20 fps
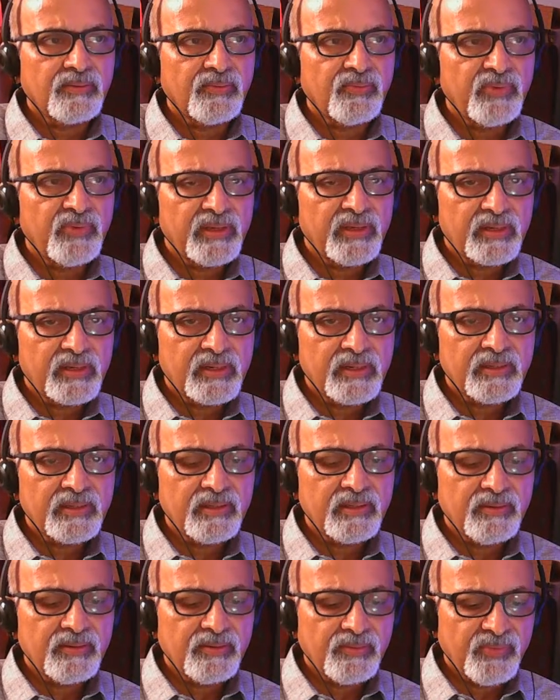
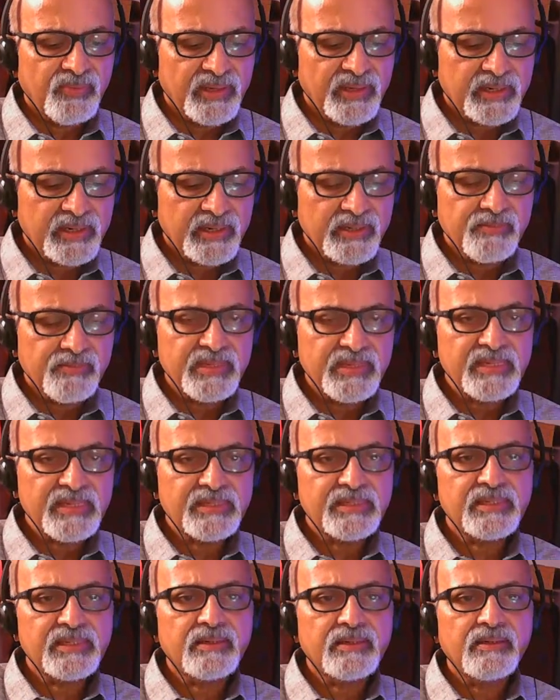weekly weekend
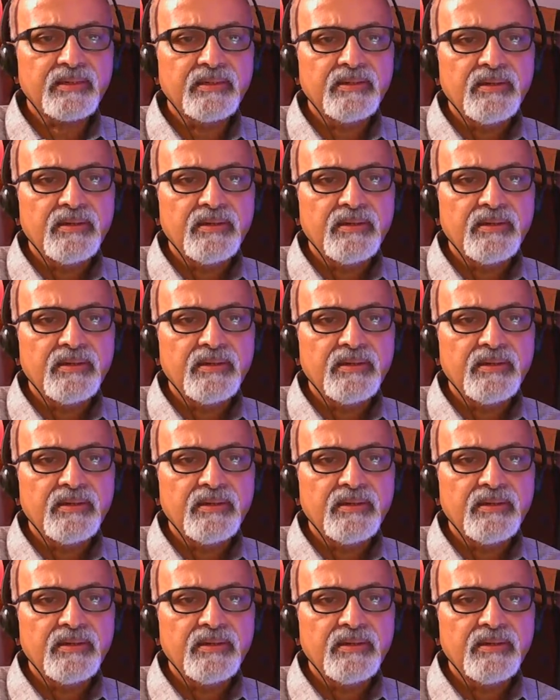meeting